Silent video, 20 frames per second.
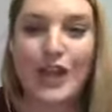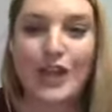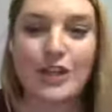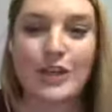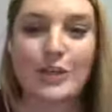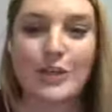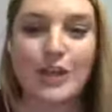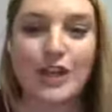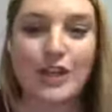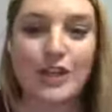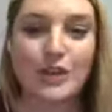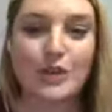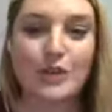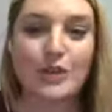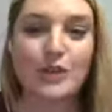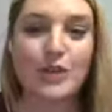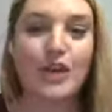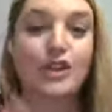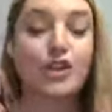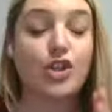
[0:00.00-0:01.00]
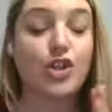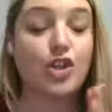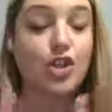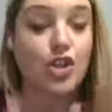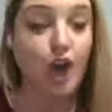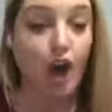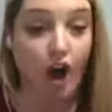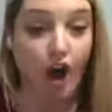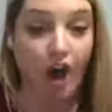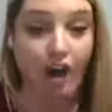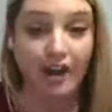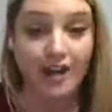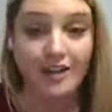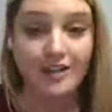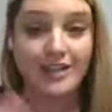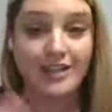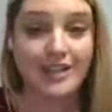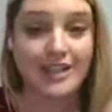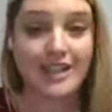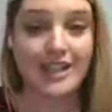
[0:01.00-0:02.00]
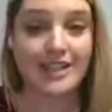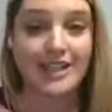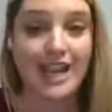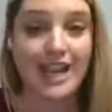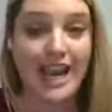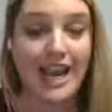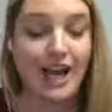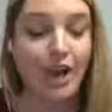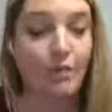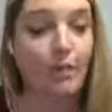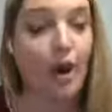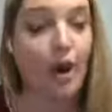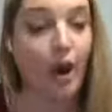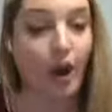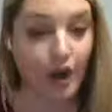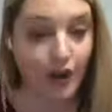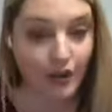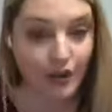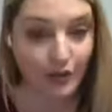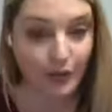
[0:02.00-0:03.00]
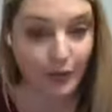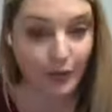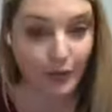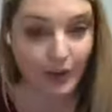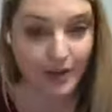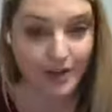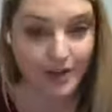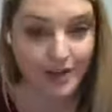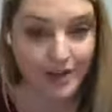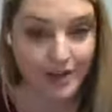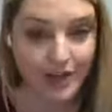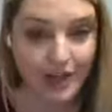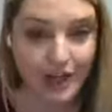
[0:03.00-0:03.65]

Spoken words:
You can use a saw to take apart the word.